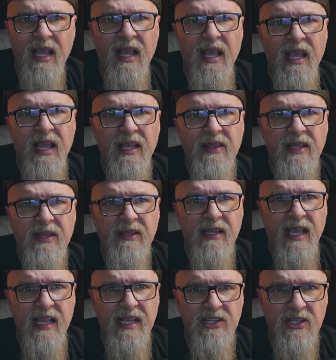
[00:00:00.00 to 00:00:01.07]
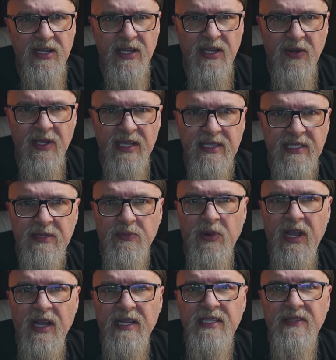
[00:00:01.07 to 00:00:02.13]
In the ancient Near East, the
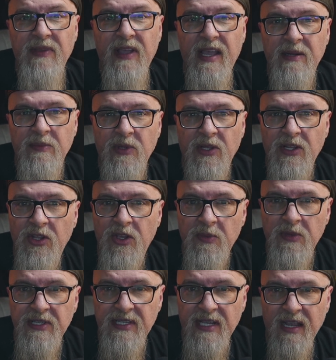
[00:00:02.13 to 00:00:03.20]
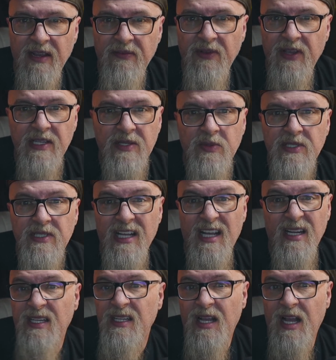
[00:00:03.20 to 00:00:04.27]
practice of animal and human sacrifice was
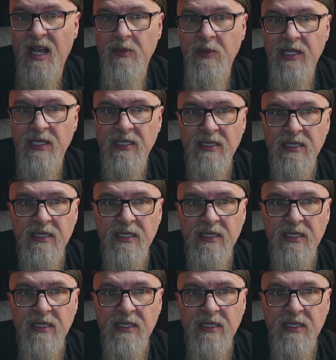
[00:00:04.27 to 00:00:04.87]
not uncommon.